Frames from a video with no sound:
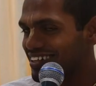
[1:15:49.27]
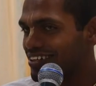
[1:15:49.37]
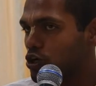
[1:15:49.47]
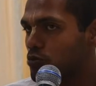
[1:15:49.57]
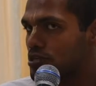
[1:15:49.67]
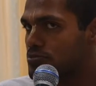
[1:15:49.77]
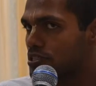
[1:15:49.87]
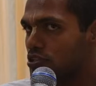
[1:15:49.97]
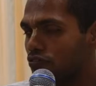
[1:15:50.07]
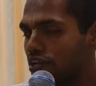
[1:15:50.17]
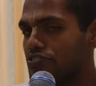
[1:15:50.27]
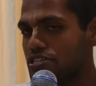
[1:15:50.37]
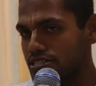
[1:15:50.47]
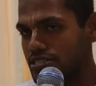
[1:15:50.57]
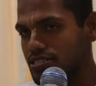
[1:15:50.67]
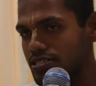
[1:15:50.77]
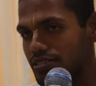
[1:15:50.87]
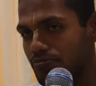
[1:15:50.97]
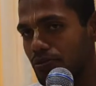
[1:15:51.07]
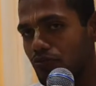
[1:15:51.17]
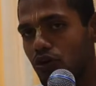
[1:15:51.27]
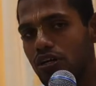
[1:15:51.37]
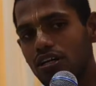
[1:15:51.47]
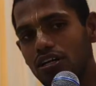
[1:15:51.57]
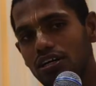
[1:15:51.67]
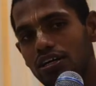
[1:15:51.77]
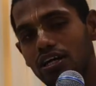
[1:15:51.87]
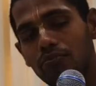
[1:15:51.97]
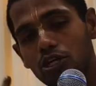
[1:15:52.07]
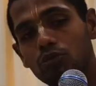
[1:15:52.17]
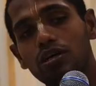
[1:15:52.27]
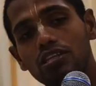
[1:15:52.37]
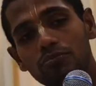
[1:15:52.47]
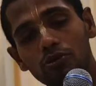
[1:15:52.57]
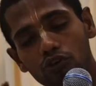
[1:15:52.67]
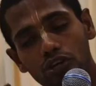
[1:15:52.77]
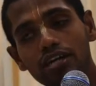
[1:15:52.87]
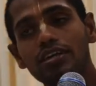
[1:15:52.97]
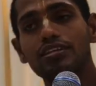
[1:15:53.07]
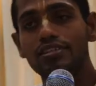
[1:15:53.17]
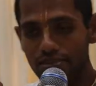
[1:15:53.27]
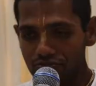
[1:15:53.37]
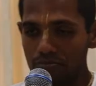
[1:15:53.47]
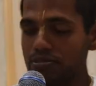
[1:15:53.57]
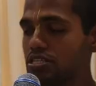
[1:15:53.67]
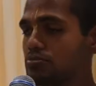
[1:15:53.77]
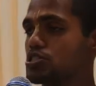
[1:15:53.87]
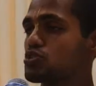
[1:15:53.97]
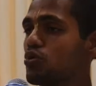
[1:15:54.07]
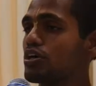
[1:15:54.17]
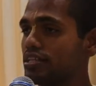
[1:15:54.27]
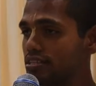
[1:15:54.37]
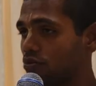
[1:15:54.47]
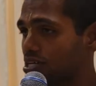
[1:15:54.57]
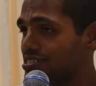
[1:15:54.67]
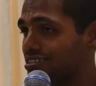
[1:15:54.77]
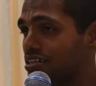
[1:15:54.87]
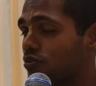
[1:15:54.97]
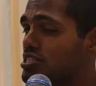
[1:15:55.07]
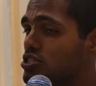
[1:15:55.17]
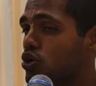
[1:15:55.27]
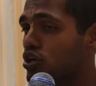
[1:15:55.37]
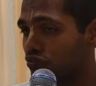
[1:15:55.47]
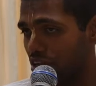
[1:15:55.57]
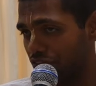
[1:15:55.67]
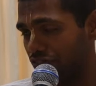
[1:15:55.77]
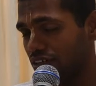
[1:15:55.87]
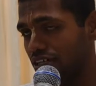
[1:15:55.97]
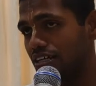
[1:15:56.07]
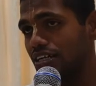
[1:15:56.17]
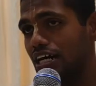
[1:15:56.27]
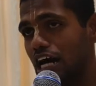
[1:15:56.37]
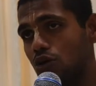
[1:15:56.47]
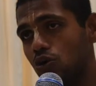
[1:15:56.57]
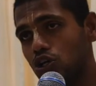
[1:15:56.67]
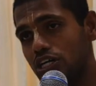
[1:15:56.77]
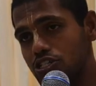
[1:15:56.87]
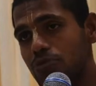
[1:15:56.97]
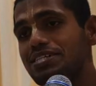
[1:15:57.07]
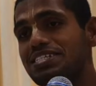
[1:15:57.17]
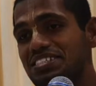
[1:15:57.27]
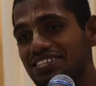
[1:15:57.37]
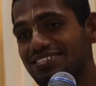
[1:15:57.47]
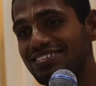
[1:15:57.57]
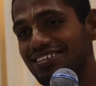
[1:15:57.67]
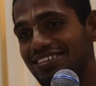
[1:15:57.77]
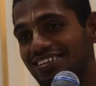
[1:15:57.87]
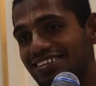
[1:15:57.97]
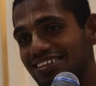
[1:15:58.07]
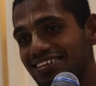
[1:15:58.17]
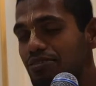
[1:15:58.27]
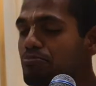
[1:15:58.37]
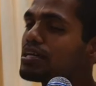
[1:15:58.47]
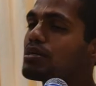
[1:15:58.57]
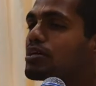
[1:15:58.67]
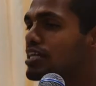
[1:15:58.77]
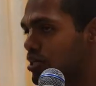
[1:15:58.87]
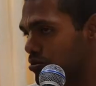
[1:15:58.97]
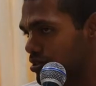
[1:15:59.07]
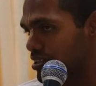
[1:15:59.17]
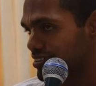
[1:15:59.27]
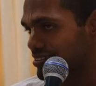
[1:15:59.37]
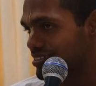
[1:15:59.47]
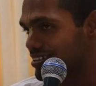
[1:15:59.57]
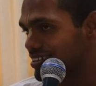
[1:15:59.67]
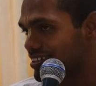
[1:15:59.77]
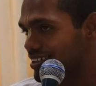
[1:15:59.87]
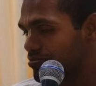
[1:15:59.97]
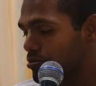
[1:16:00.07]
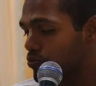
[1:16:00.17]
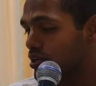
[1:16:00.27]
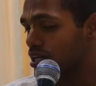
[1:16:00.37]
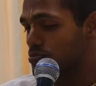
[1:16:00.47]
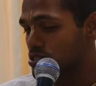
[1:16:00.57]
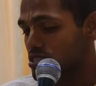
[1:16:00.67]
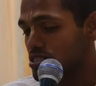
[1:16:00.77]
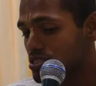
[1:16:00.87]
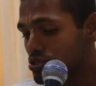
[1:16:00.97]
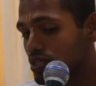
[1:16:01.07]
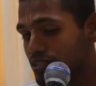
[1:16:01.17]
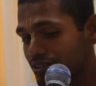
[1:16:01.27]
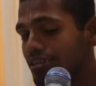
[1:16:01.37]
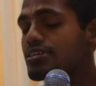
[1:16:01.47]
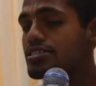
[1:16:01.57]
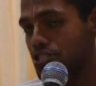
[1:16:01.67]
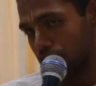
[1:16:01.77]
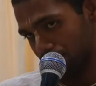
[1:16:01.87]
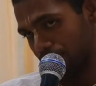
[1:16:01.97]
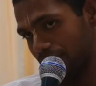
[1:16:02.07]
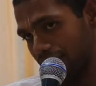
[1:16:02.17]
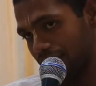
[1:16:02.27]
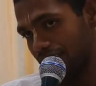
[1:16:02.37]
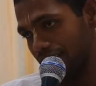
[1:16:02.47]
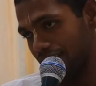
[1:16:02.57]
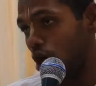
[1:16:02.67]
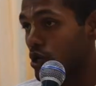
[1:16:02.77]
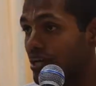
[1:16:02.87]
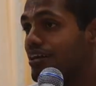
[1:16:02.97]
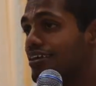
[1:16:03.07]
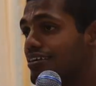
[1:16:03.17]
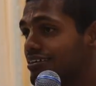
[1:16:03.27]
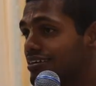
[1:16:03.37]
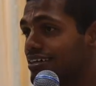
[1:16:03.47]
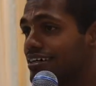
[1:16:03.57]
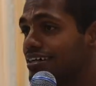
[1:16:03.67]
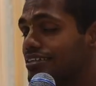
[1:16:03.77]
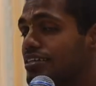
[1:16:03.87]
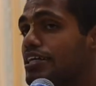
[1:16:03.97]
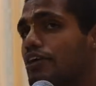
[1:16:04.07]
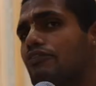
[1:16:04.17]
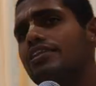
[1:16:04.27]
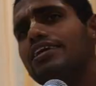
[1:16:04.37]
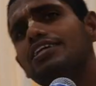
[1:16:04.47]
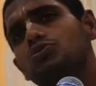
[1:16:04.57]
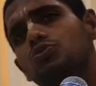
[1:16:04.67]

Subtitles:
The whole perspective of life changes. Before coming to bhakti, before hearing from the scriptures, what is the thing? What is the goal of life? I want to enjoy my senses, be in the material world. But when it comes to that realization or hearing that everything is